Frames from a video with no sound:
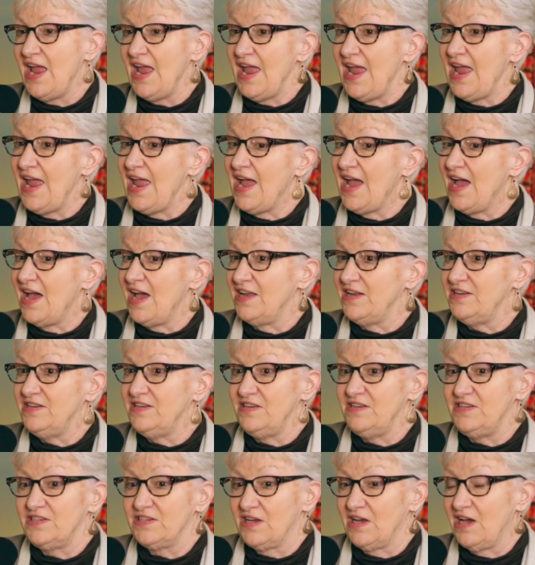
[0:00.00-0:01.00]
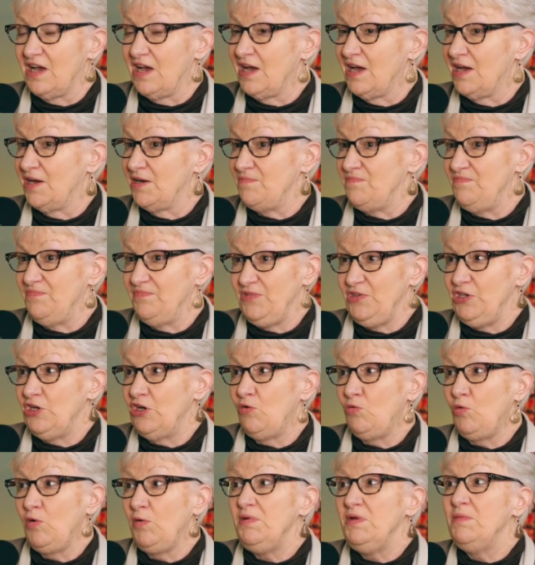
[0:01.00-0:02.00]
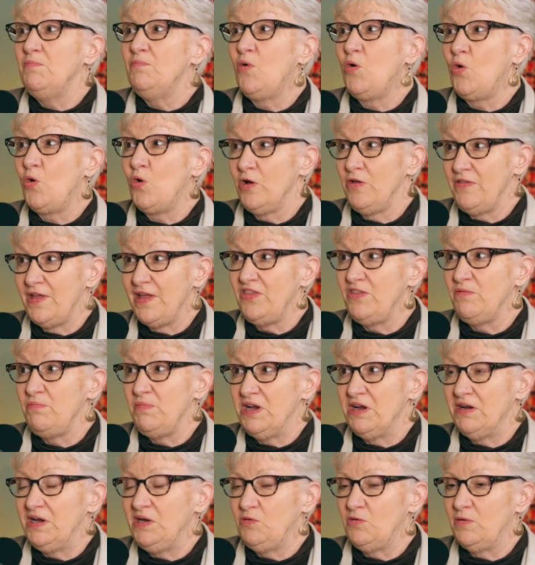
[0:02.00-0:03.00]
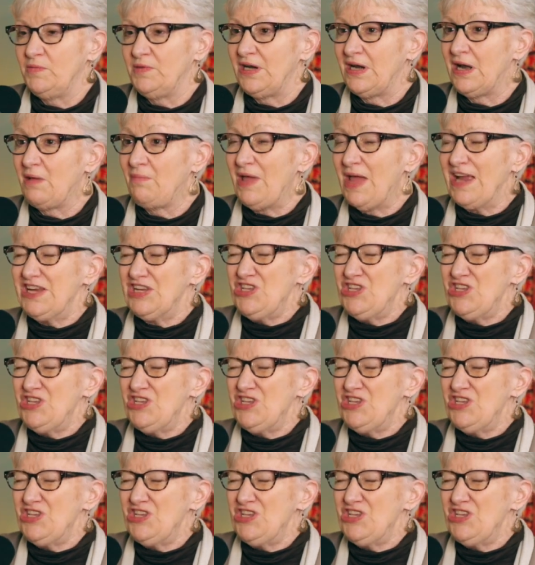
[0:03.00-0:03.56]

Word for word: and um, you know will be more than the married woman." And I'm like,